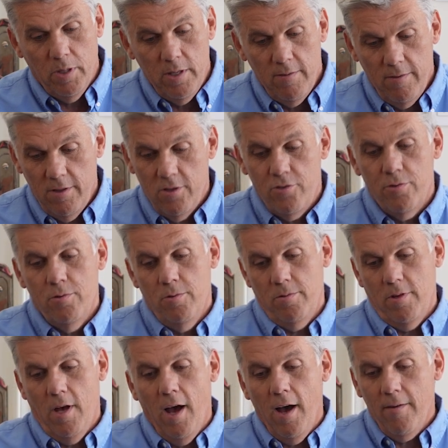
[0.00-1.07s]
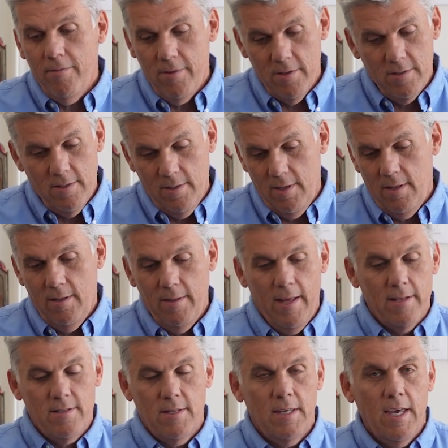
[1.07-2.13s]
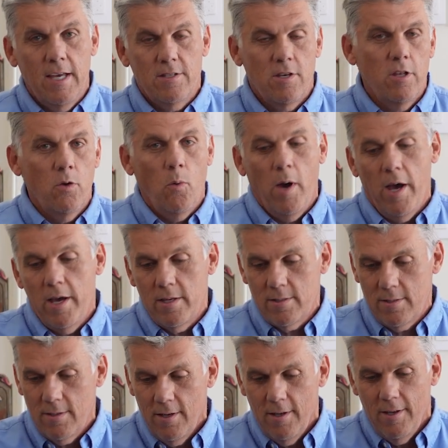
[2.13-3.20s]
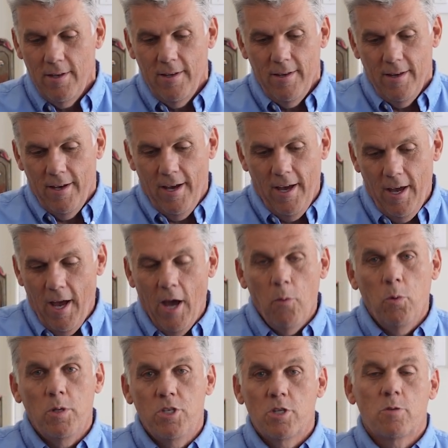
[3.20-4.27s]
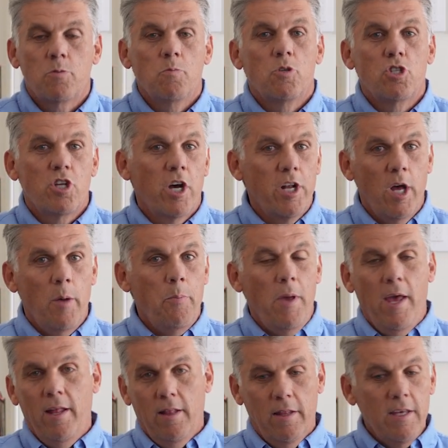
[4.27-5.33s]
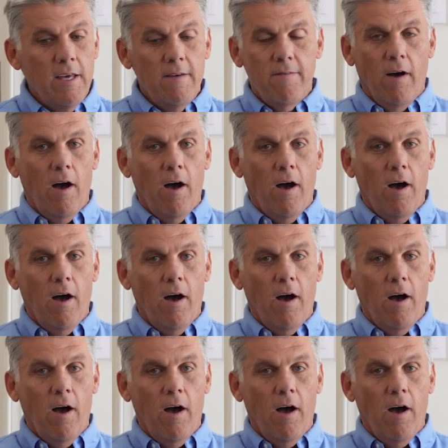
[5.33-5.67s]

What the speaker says: believe in the truth. Obviously, that's the case. Otherwise, I would just shut up and leave